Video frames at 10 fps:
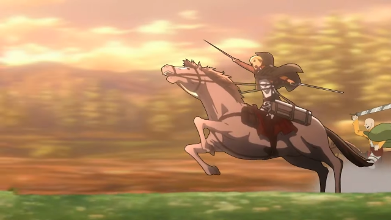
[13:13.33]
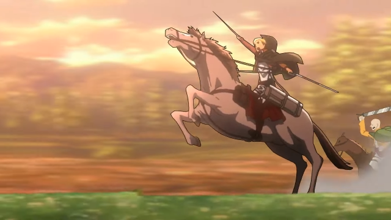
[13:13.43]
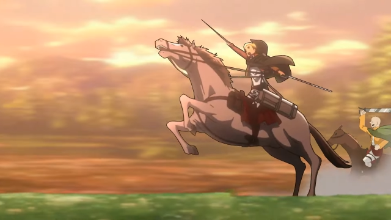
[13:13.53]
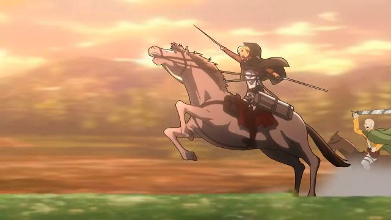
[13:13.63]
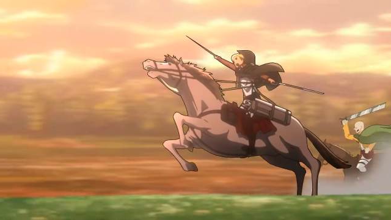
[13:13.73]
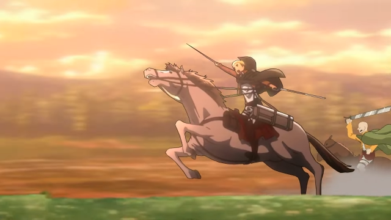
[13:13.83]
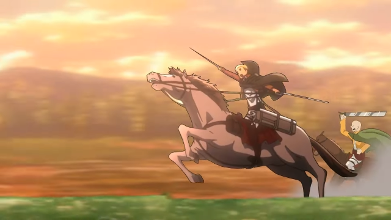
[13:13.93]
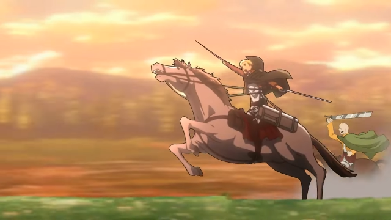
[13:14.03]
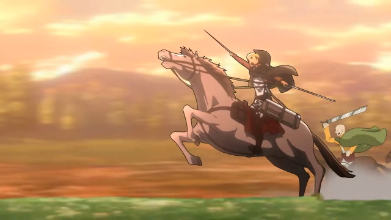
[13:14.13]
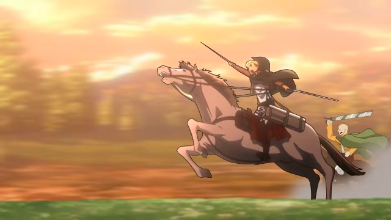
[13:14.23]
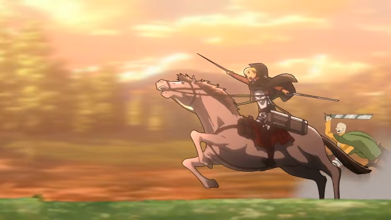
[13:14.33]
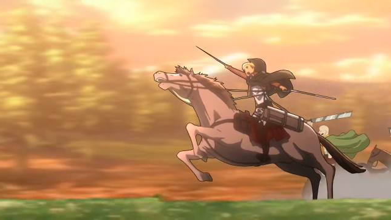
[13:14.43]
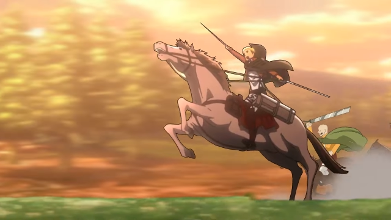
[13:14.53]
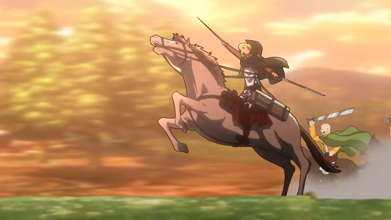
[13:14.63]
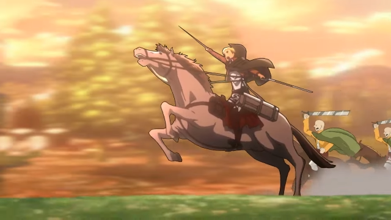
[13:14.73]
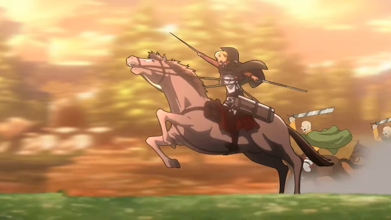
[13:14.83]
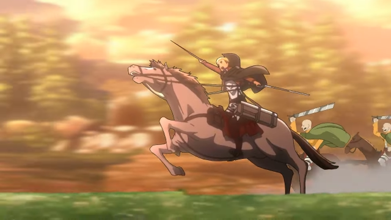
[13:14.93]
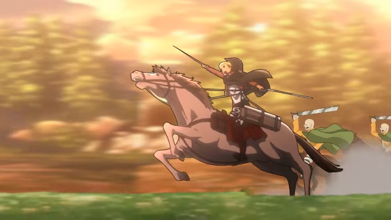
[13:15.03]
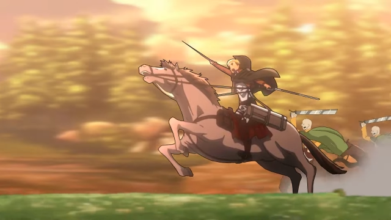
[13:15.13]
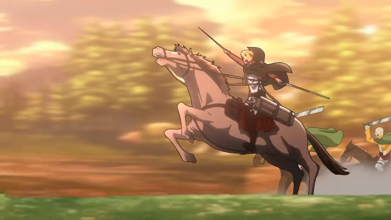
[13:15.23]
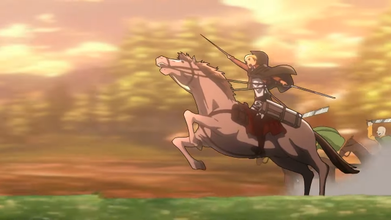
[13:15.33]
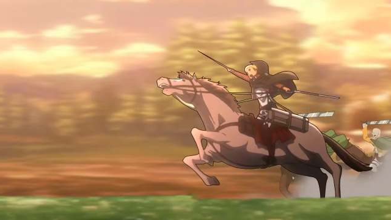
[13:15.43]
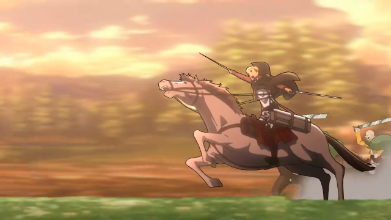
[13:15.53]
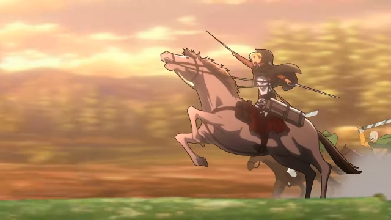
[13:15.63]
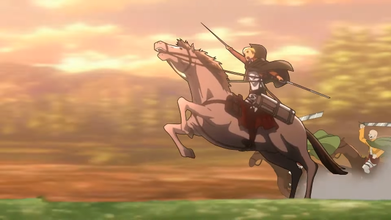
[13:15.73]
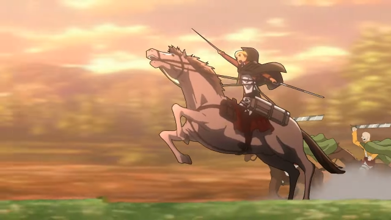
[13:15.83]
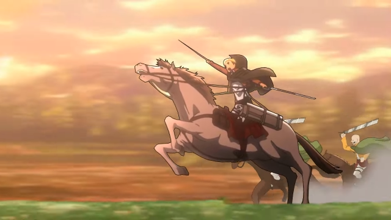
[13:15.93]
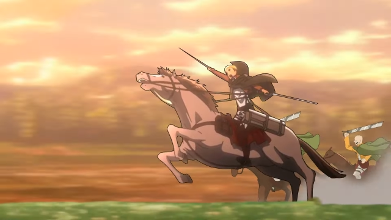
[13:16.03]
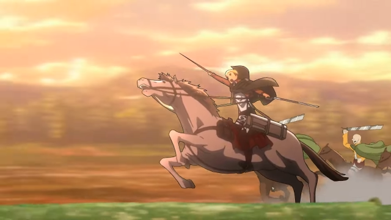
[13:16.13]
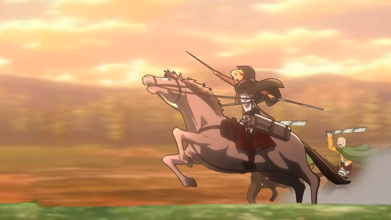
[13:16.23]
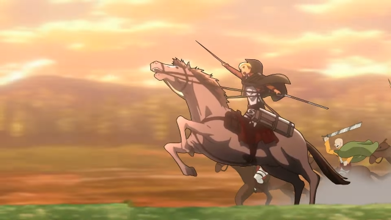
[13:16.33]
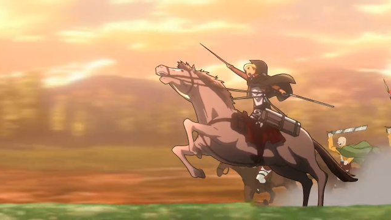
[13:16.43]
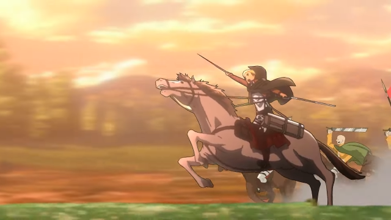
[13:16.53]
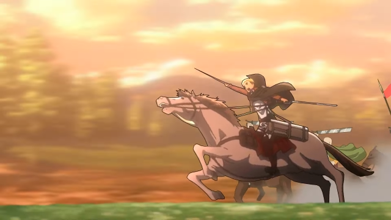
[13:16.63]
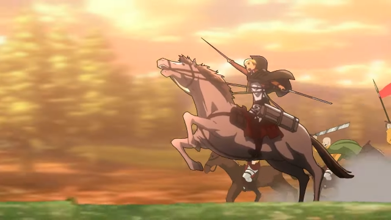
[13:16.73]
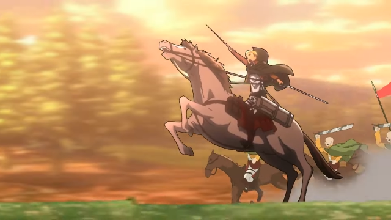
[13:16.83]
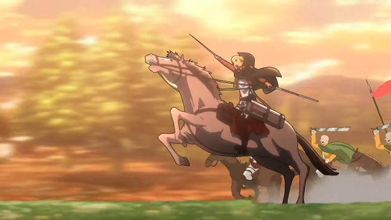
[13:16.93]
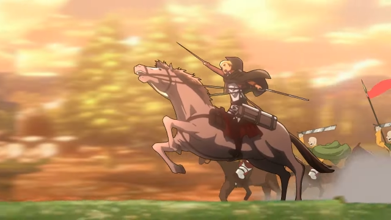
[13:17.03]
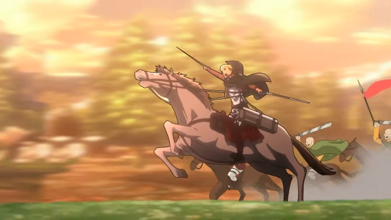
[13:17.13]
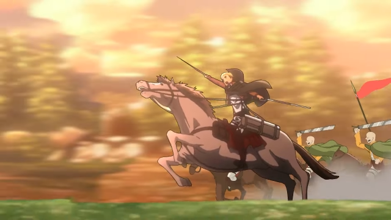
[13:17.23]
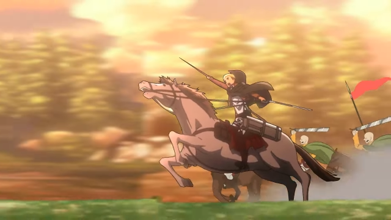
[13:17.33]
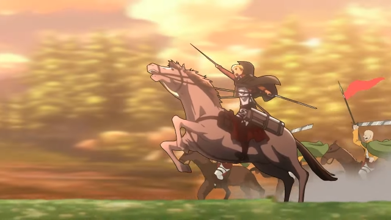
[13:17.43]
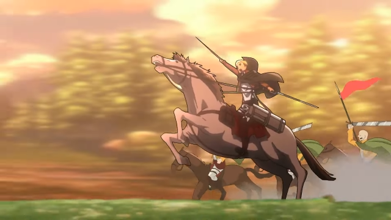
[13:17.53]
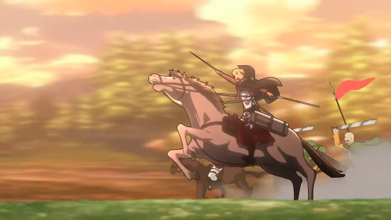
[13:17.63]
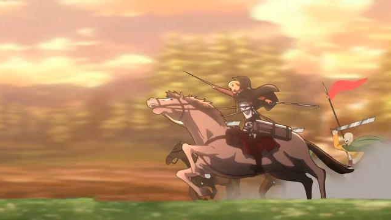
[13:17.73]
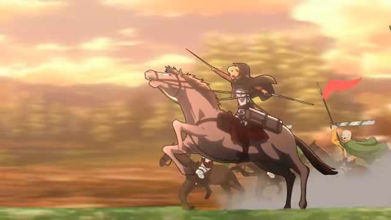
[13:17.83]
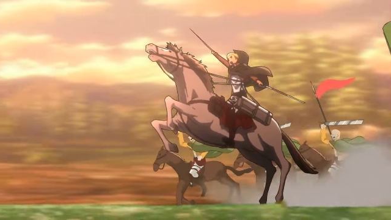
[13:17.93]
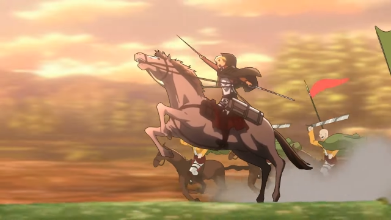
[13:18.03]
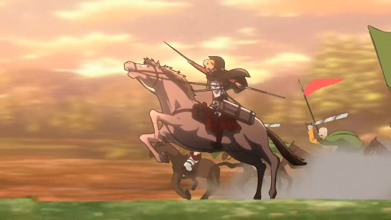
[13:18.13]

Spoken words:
No face is visible, so there are no lips to read.